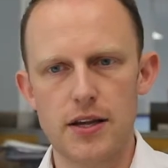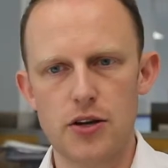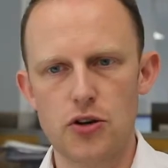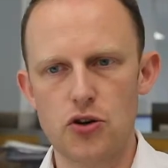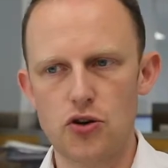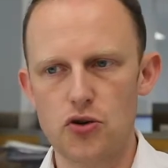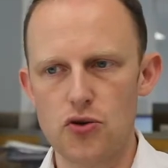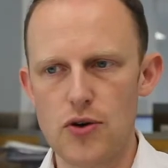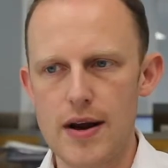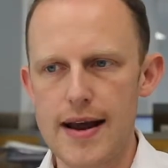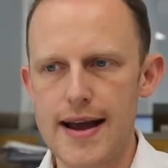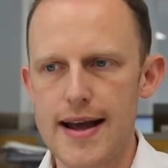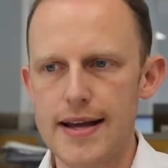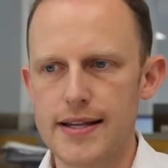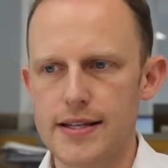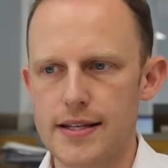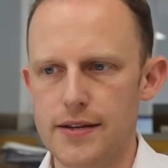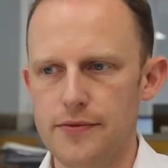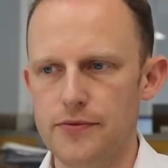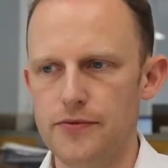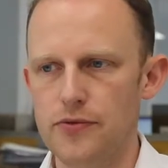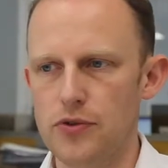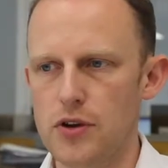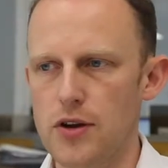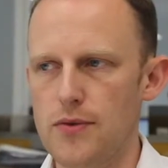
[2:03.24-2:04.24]

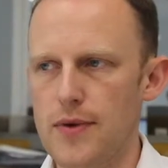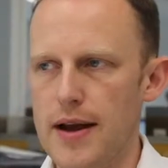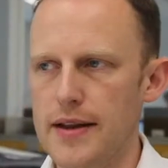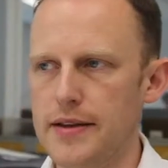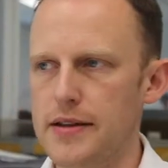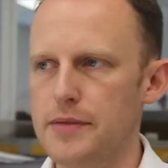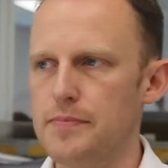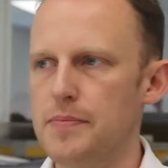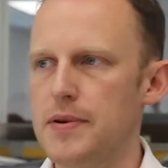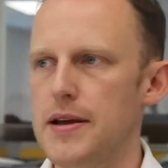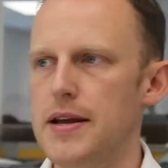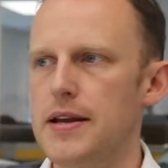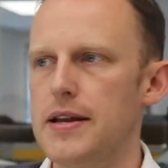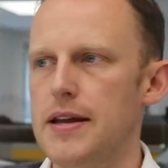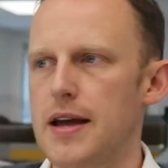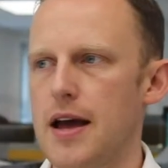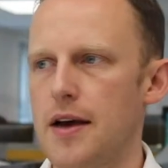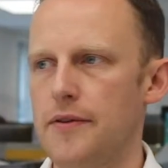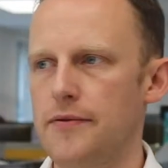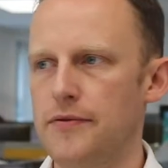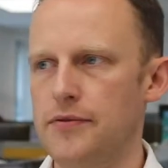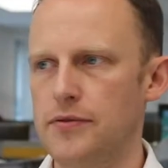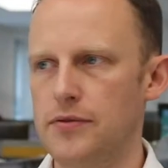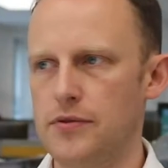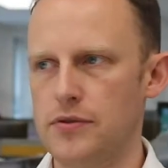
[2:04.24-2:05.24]
creating fully rendered
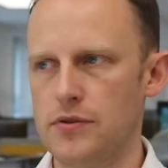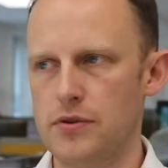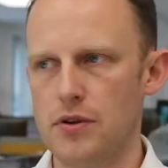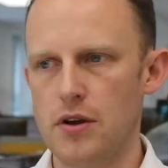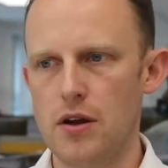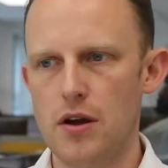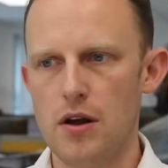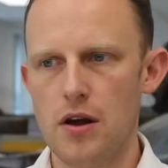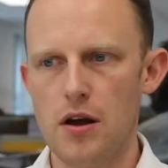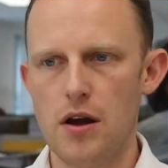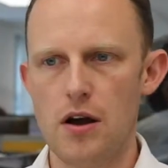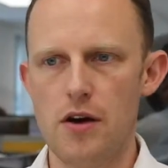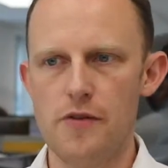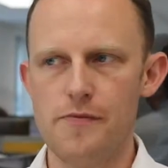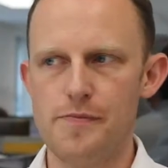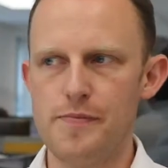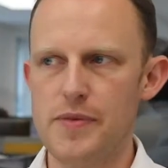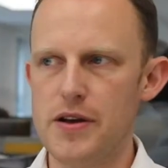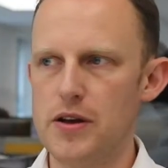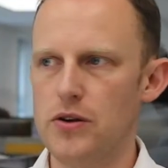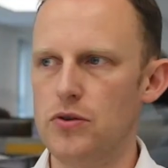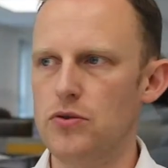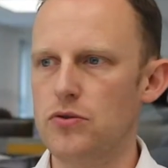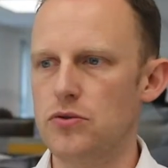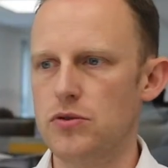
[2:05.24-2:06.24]
PDFs of
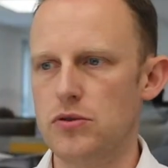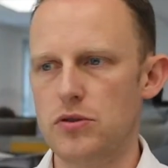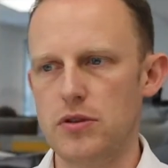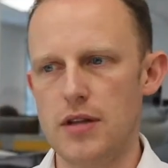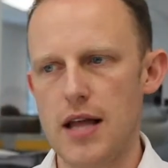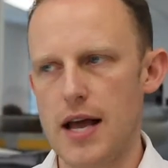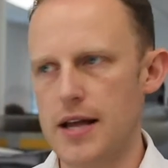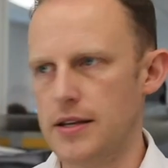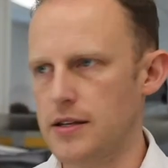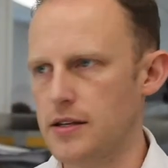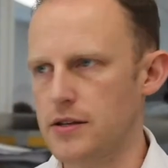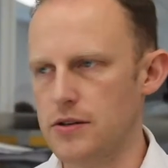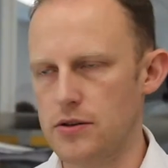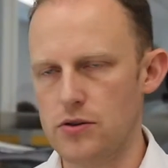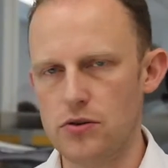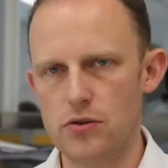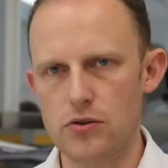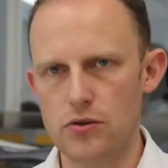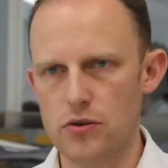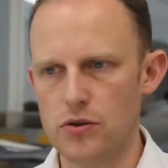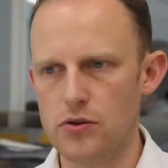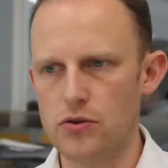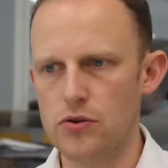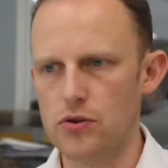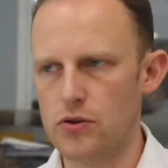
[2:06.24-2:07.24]
bills, letters and
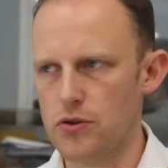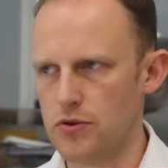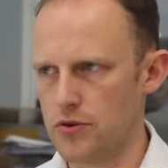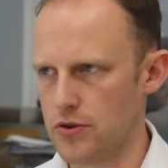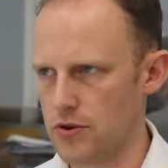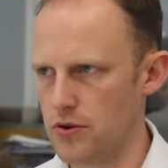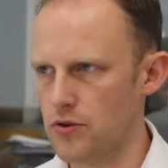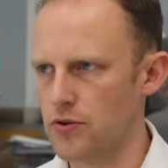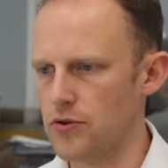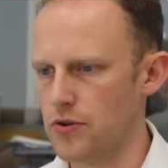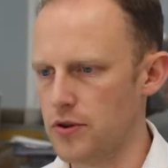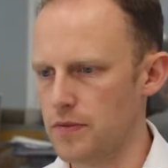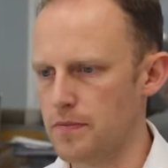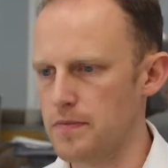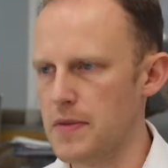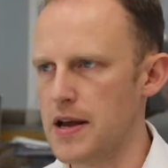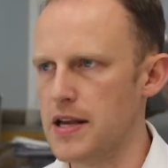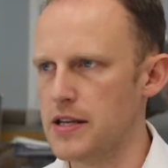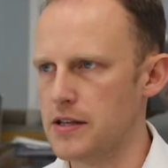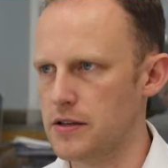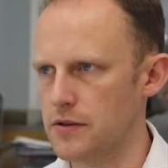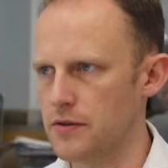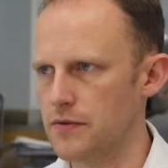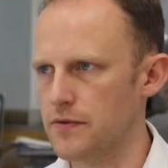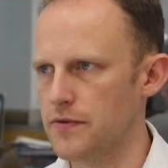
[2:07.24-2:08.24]
all the
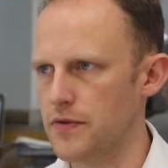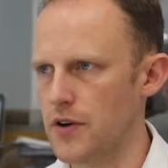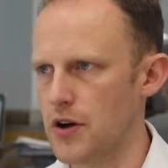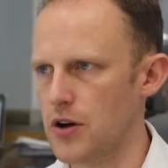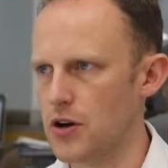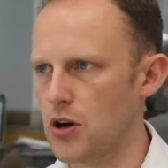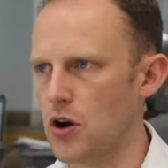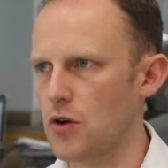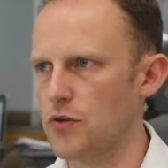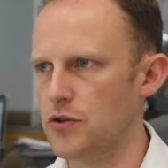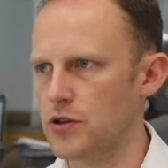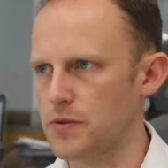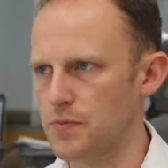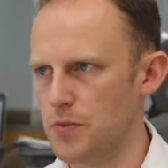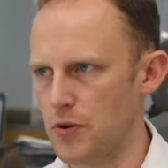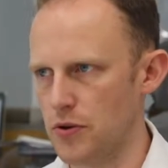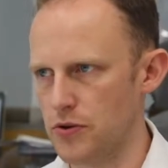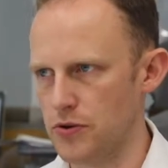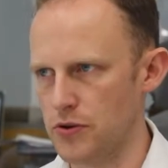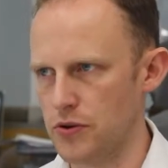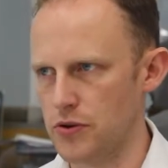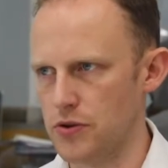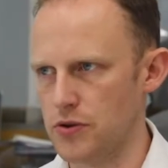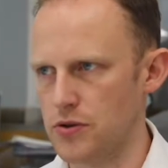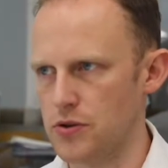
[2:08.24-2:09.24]
means of
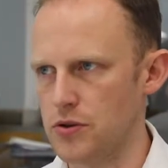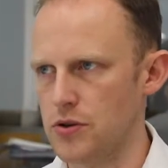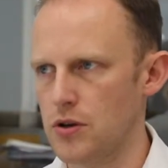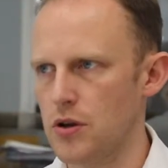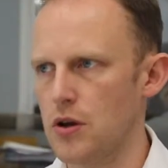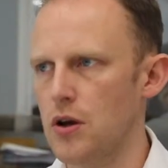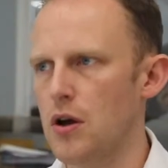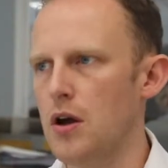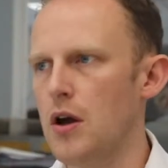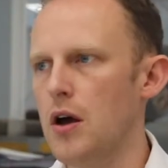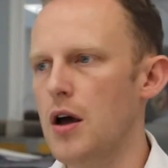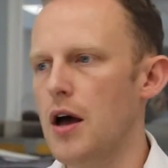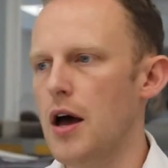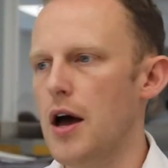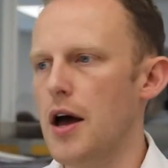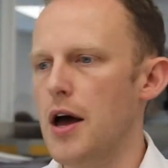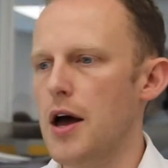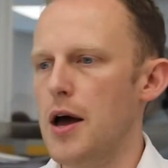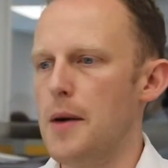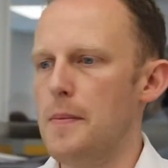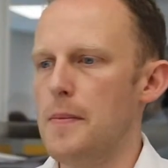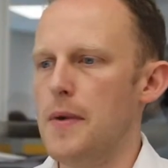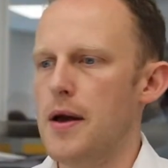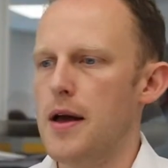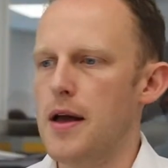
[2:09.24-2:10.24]
correspondence.
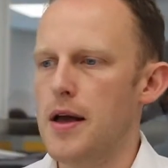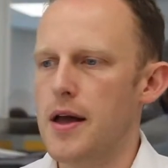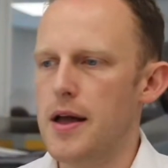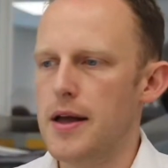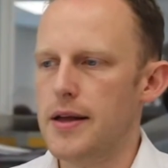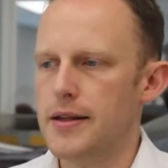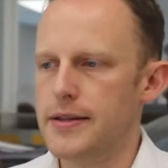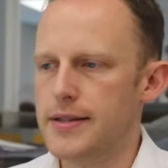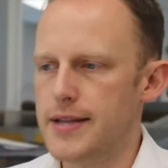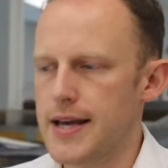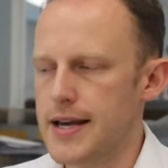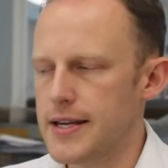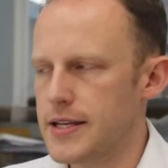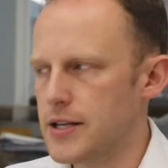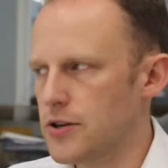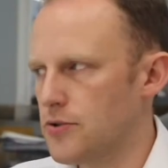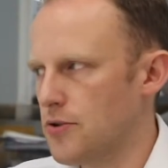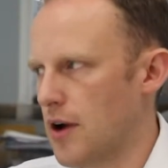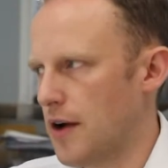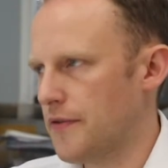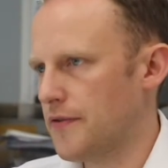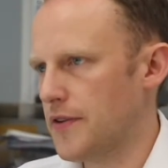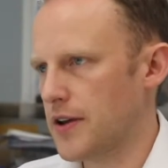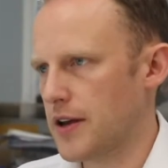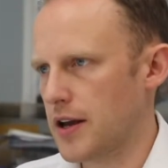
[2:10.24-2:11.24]

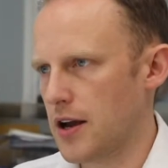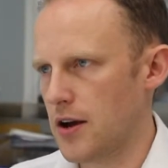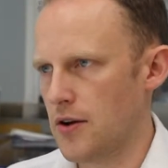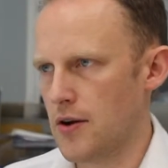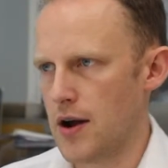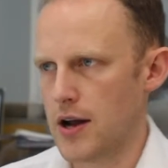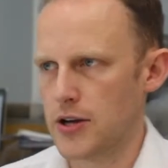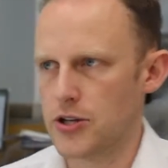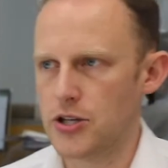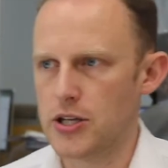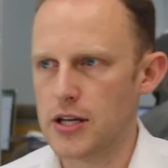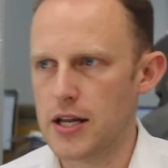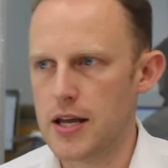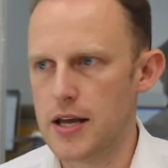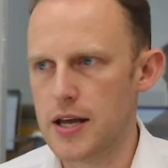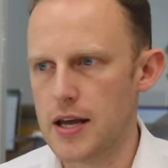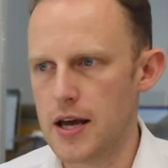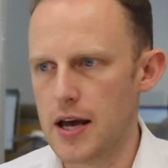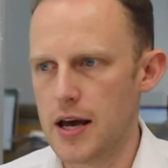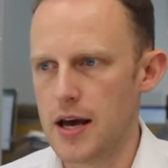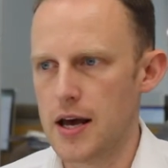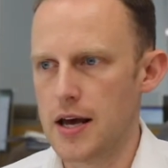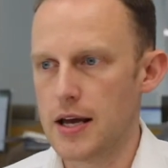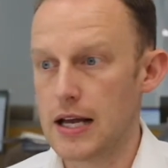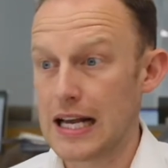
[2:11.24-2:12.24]
Datagraphic are actually
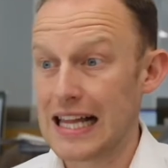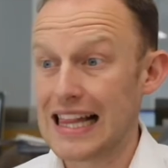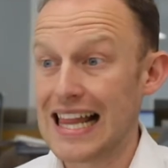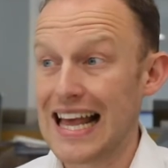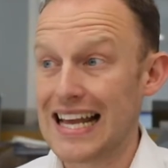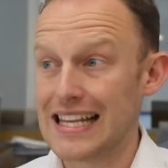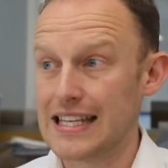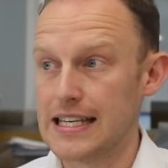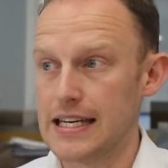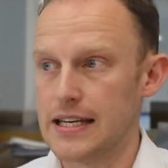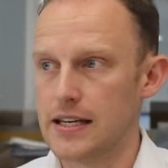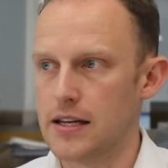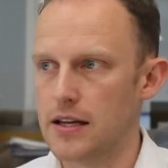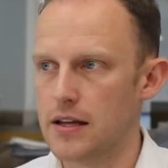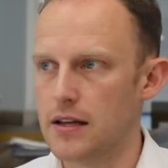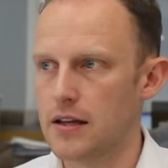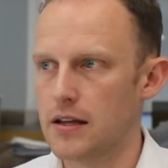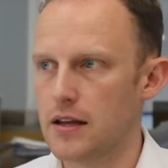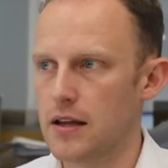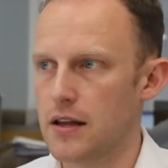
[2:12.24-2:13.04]
collecting